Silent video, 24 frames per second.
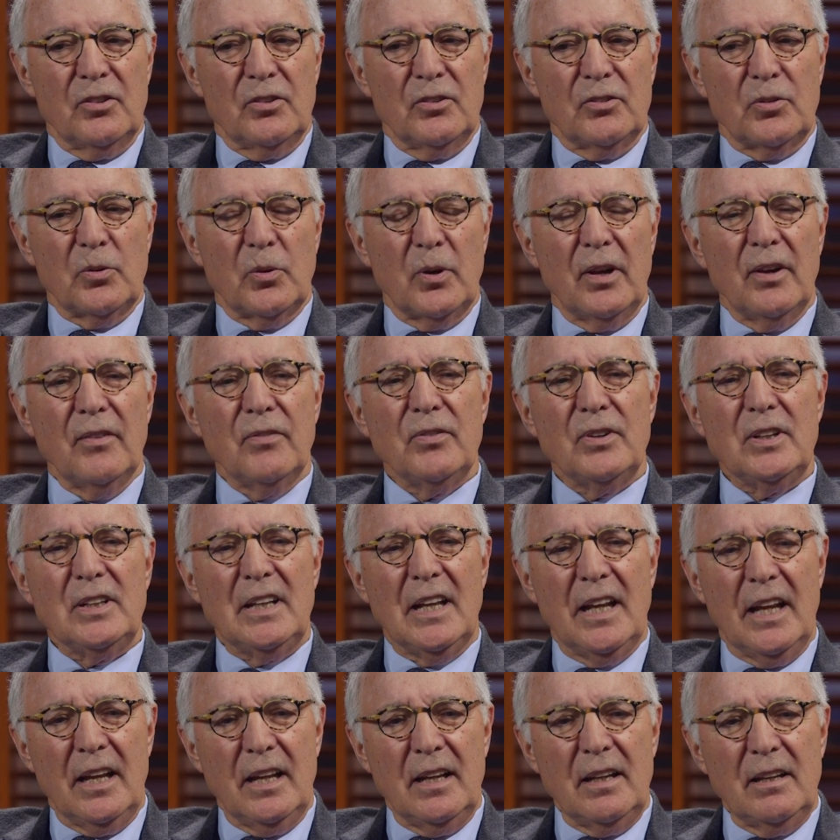So every
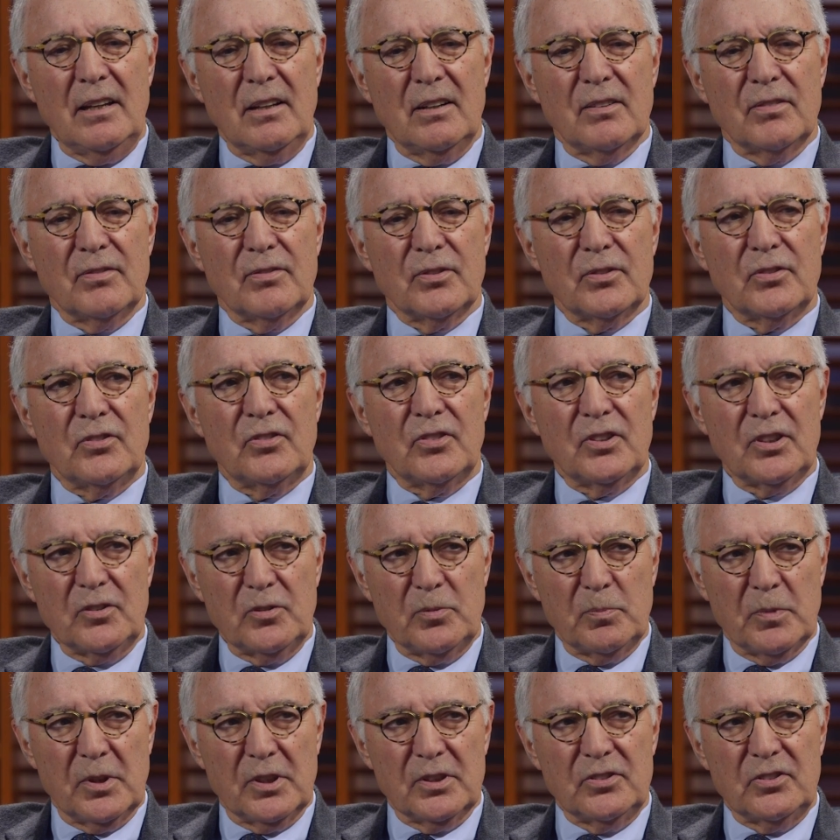day for
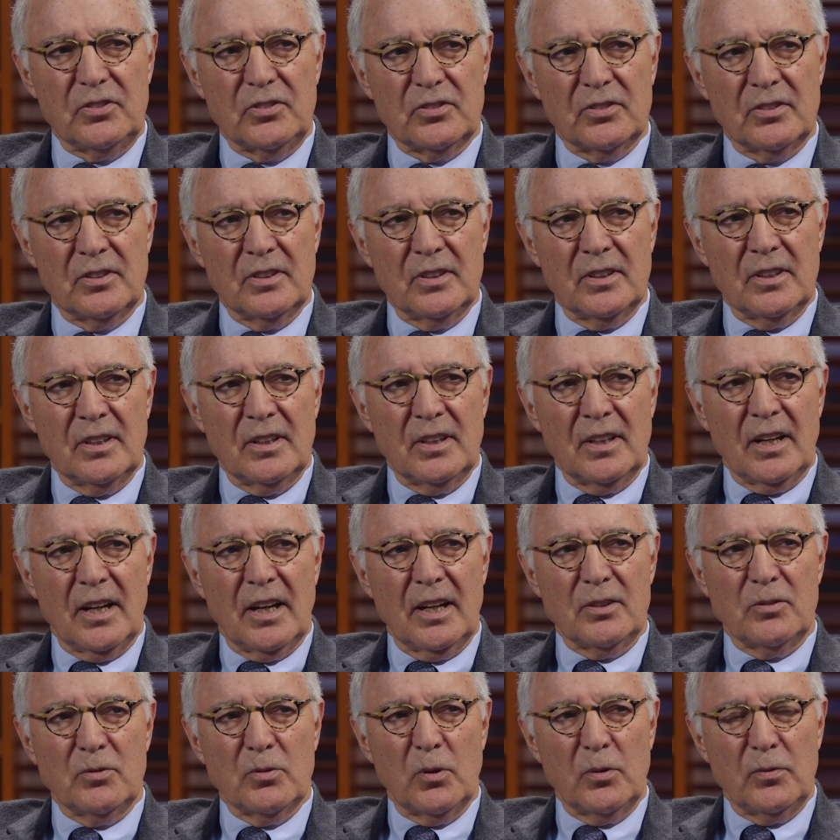six months,
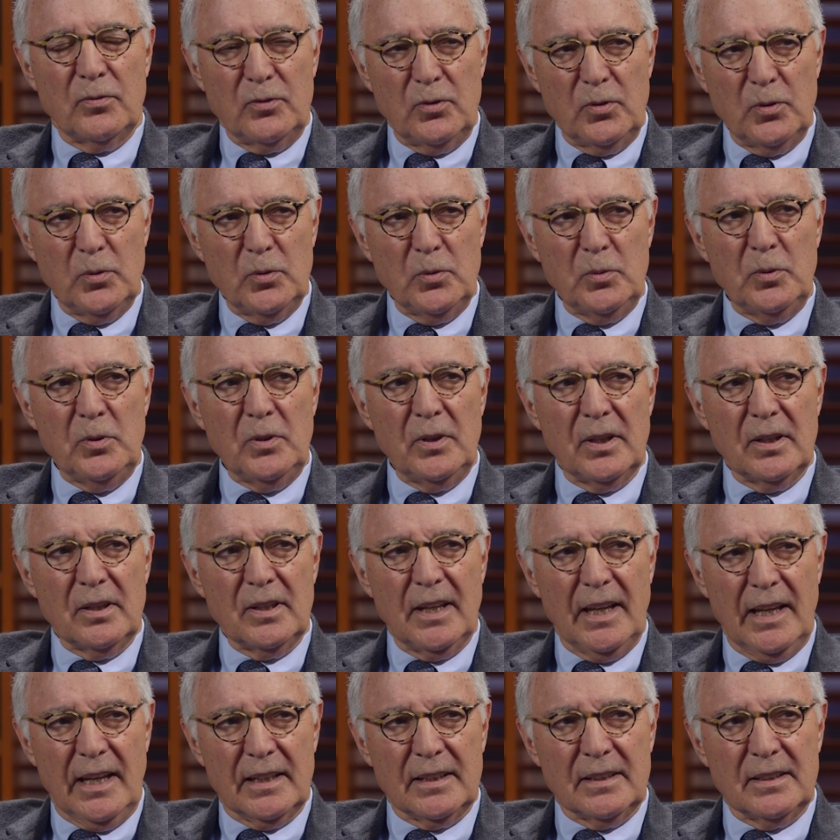I drove to
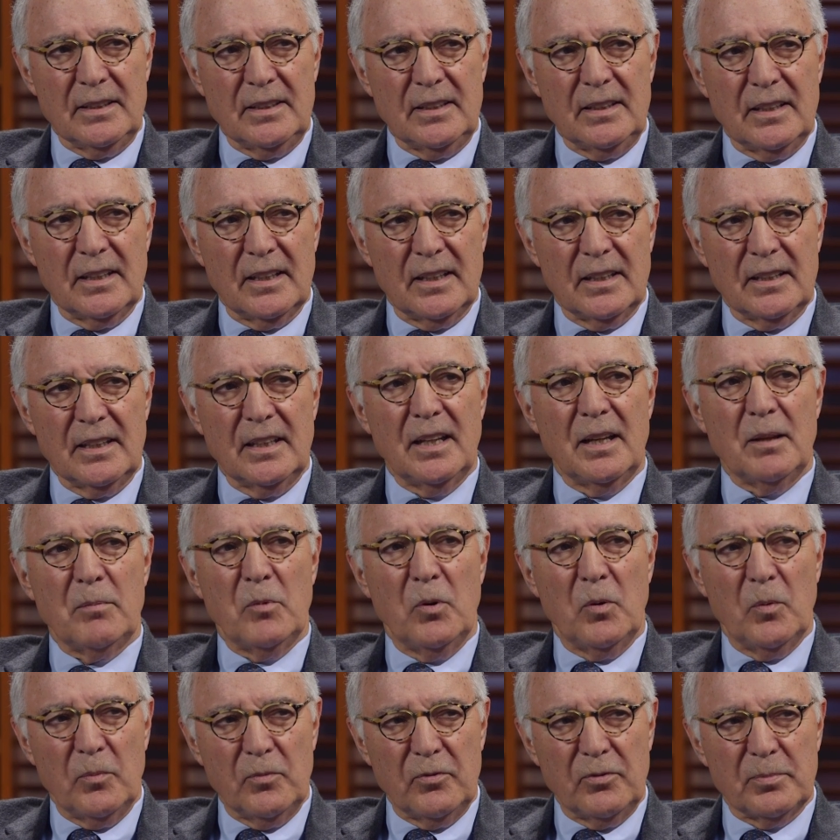Canton and came
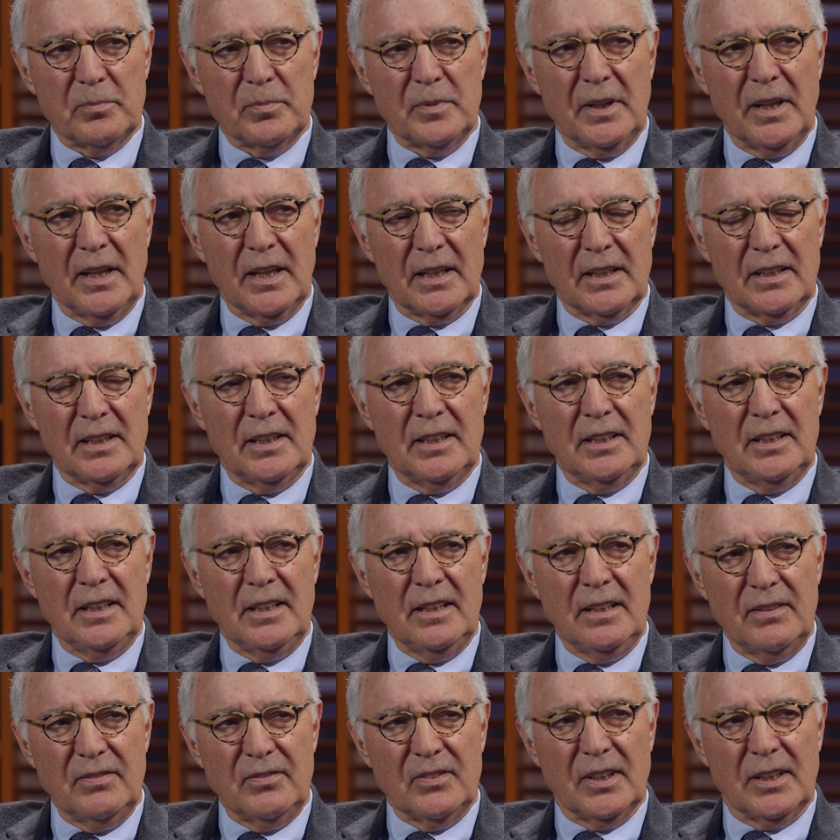home from Canton in the
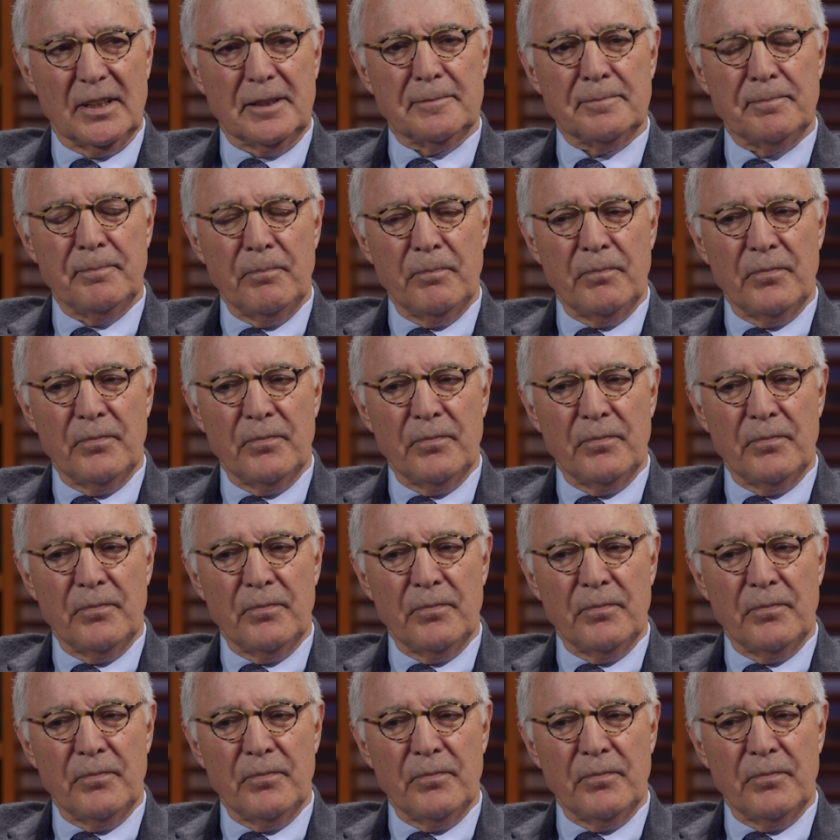evening.